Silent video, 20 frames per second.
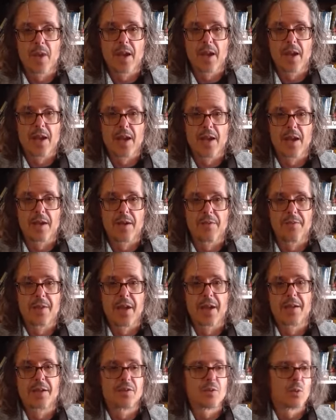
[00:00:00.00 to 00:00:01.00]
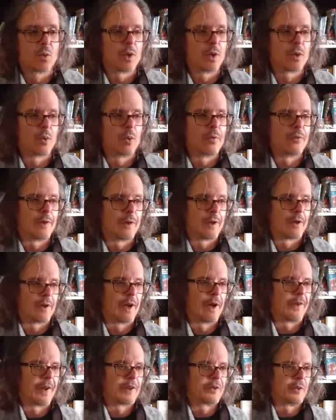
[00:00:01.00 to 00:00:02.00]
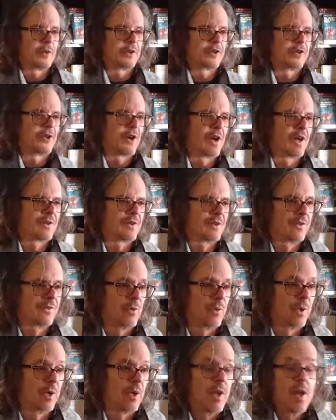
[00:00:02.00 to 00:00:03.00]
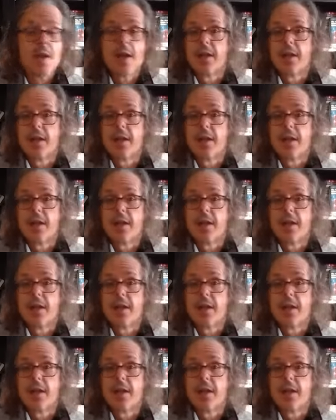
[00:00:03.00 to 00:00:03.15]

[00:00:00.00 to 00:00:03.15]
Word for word: And if that doesn't work, we'll figure out that's what straws are for.